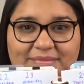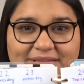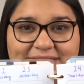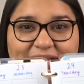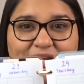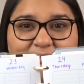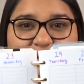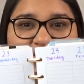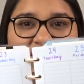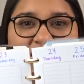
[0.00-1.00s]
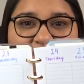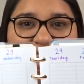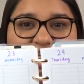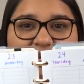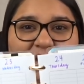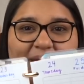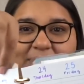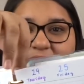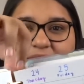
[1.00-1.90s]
sticker book, and here I made my